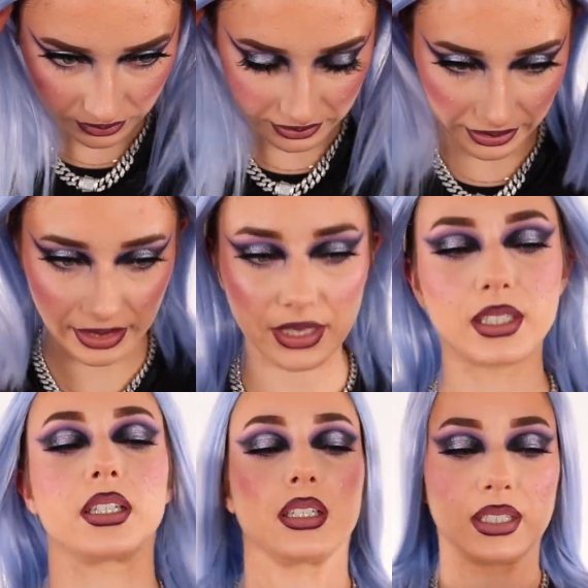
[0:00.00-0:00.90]

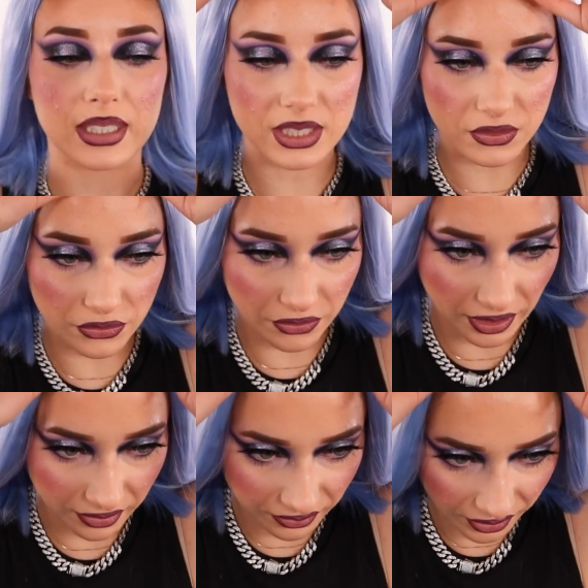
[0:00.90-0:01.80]
like, it's
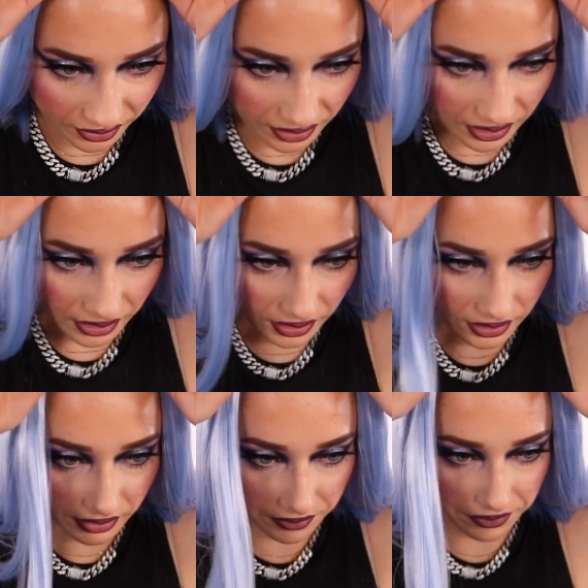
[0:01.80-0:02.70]
very, very
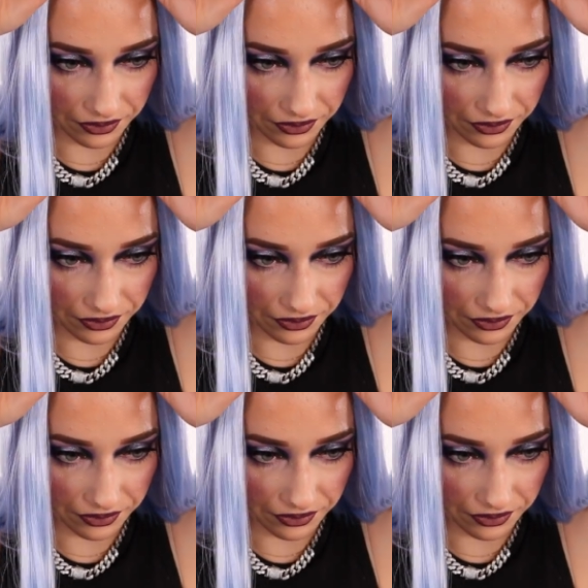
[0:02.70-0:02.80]
thick.